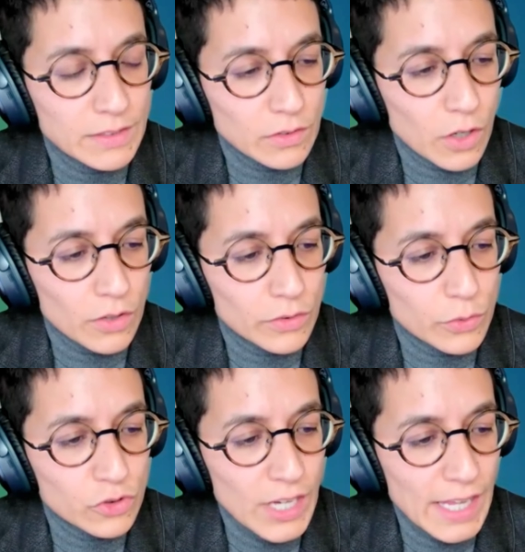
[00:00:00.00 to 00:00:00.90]
on those
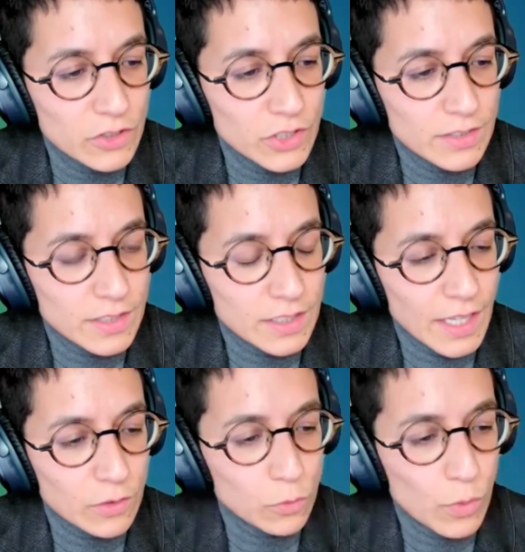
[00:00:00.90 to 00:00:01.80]
challenges
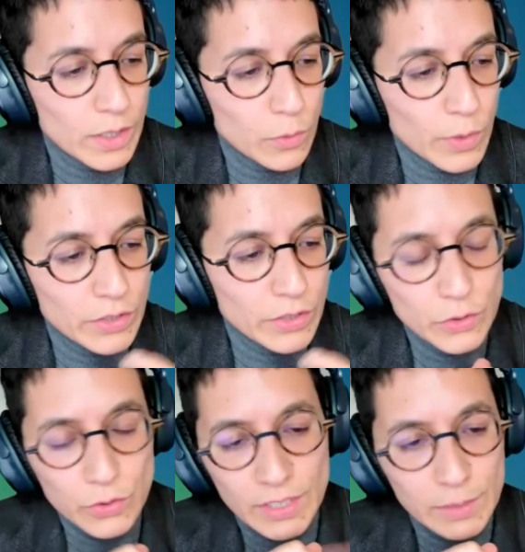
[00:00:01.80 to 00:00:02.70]
and where do you
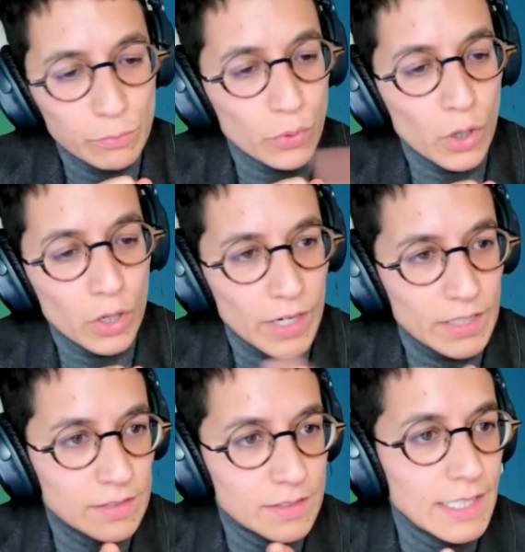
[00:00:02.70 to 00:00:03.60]
see
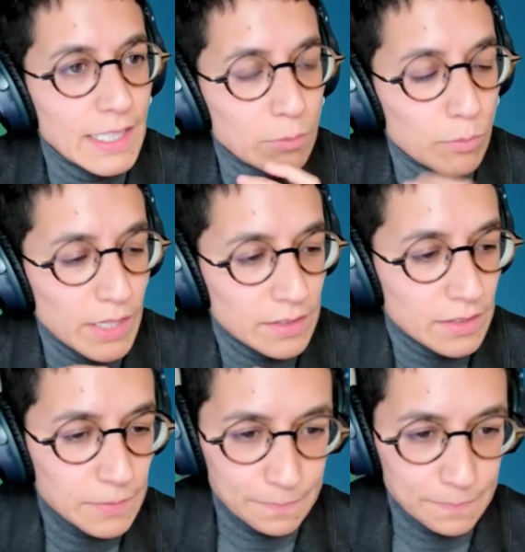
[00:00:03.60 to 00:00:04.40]
progress taking place?